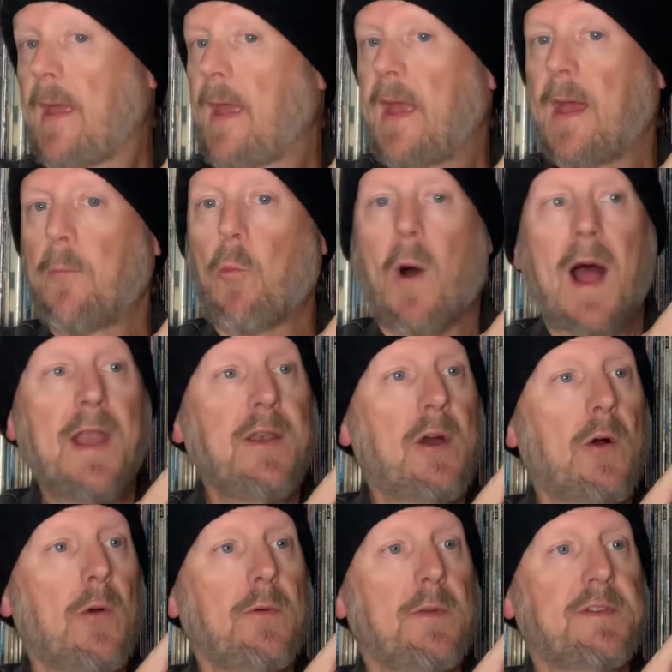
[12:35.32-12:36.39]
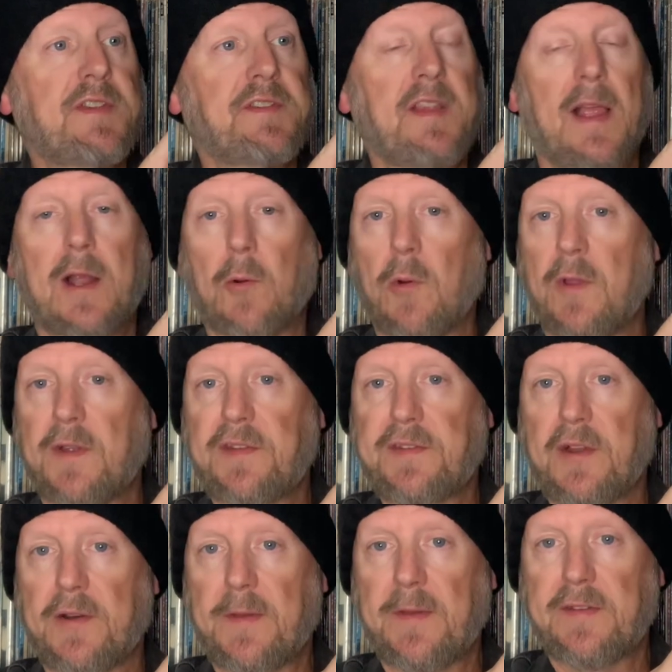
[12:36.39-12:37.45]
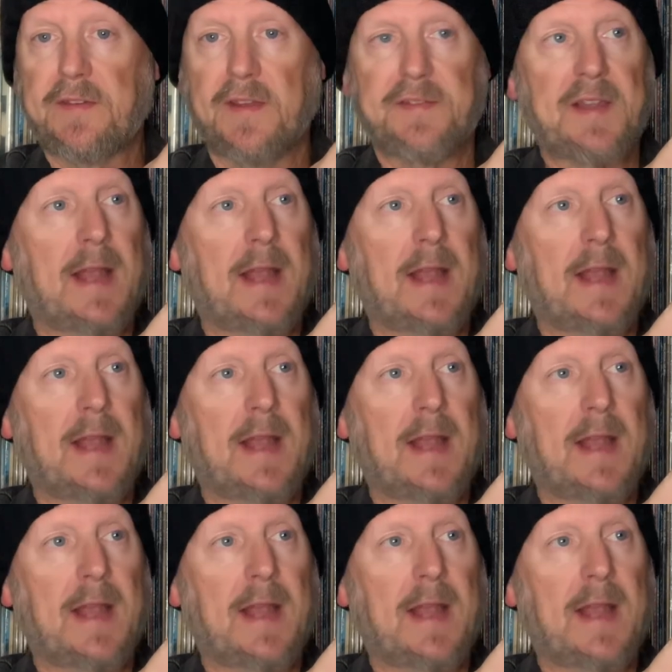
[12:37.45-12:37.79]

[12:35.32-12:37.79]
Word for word: And why no, just like a Rolling Stone in this list,